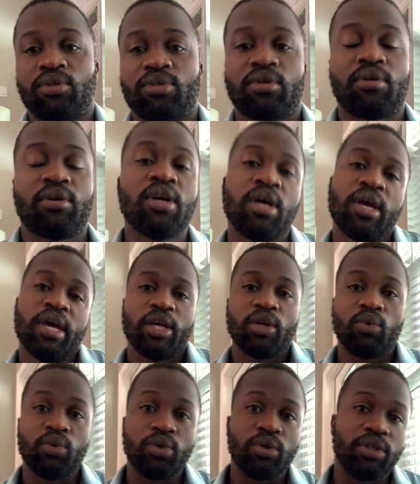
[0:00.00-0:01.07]
So
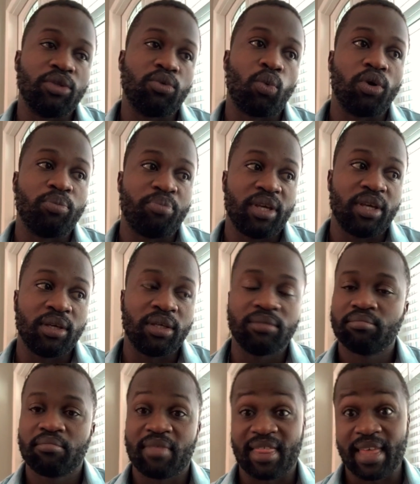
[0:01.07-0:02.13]
it won't be
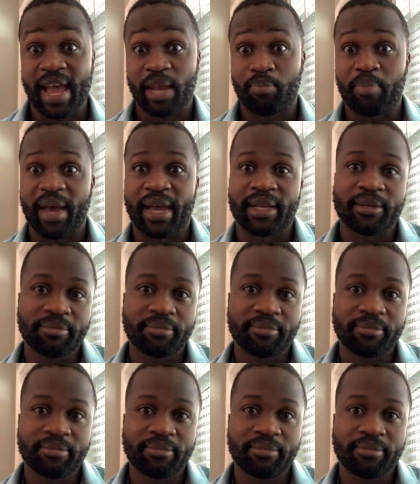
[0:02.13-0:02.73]
that bad.